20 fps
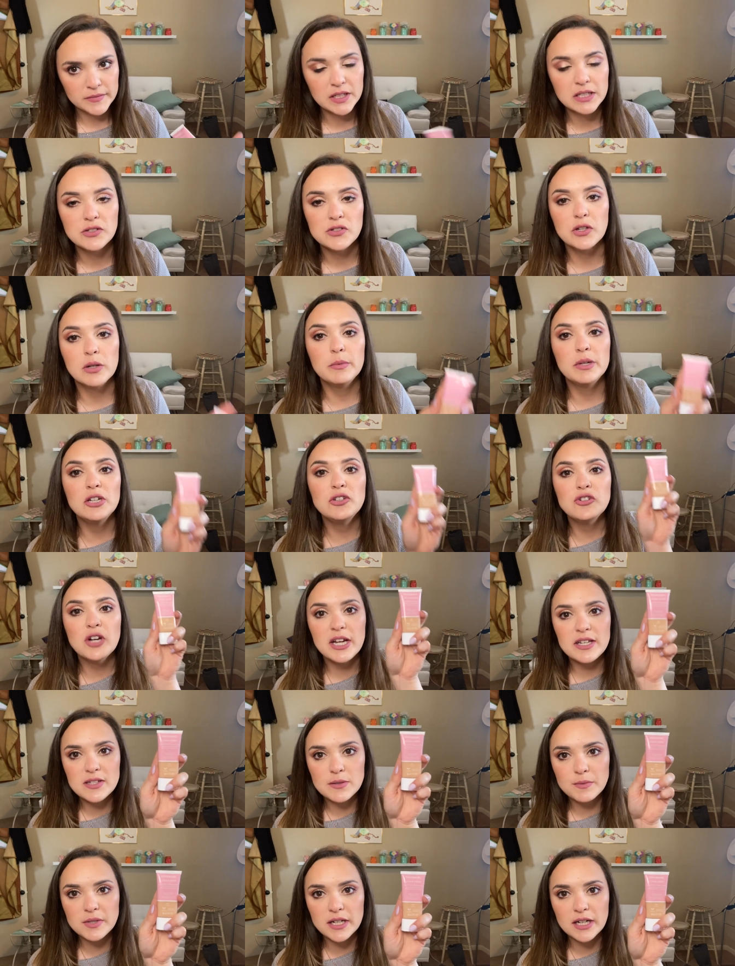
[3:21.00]
So I'm gonna try
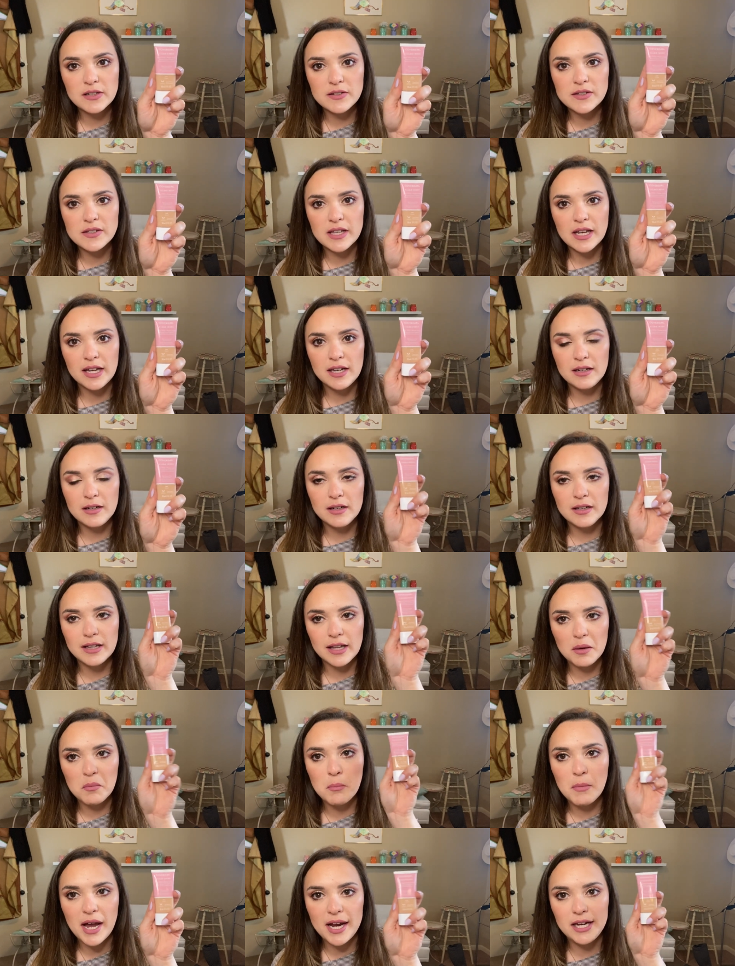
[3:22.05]
something else that,
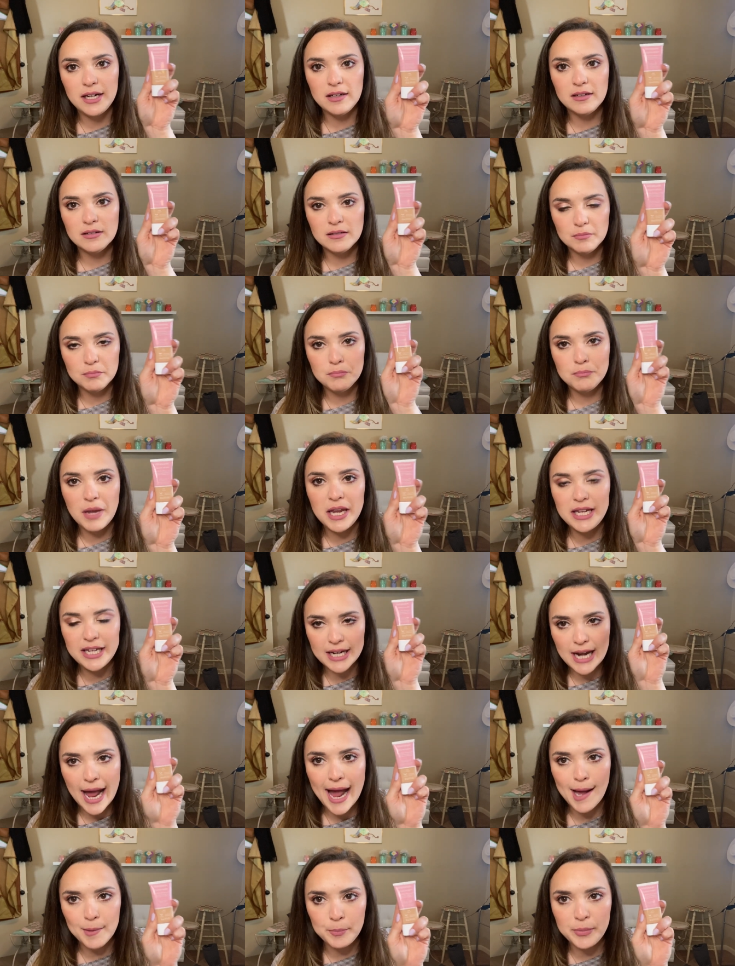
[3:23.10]
that might make it
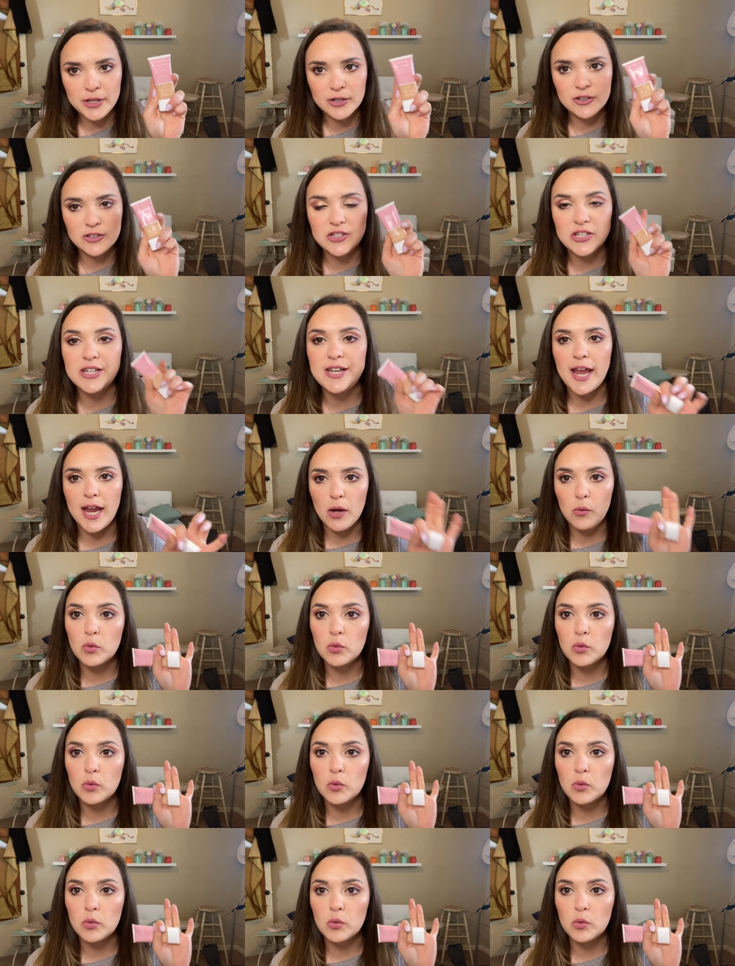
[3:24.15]
happier today.